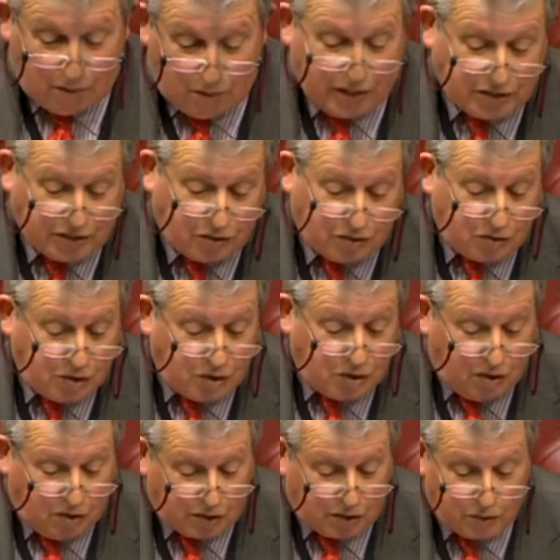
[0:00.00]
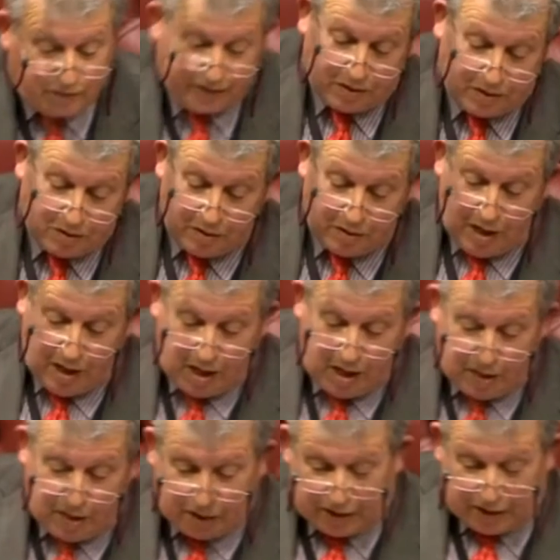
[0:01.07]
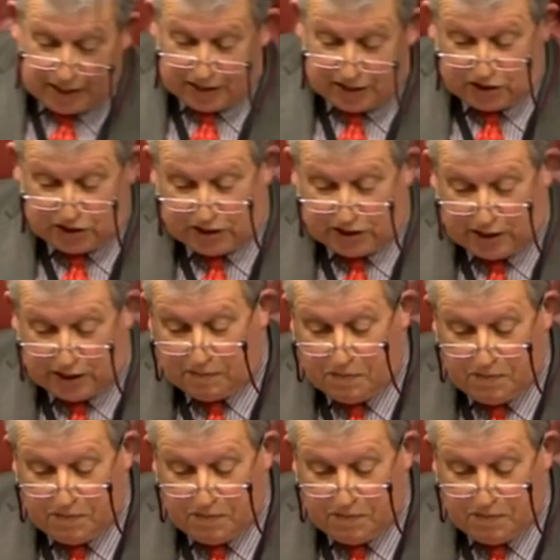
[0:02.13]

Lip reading: And whether or not you feel that there's